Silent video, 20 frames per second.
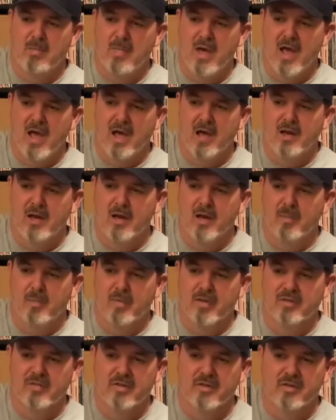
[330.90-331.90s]
man and a
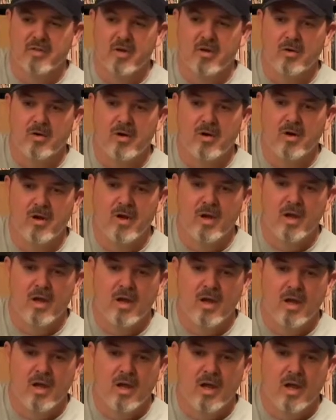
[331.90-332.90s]
business owner
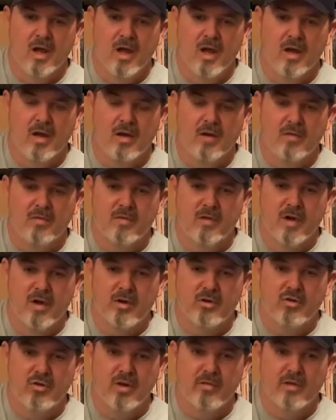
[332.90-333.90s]
and
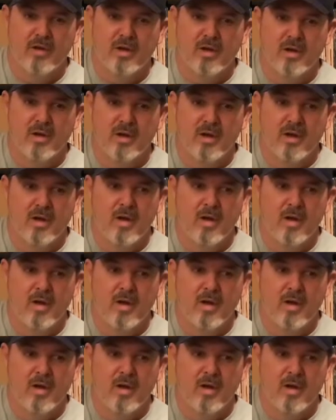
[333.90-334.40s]
very driven.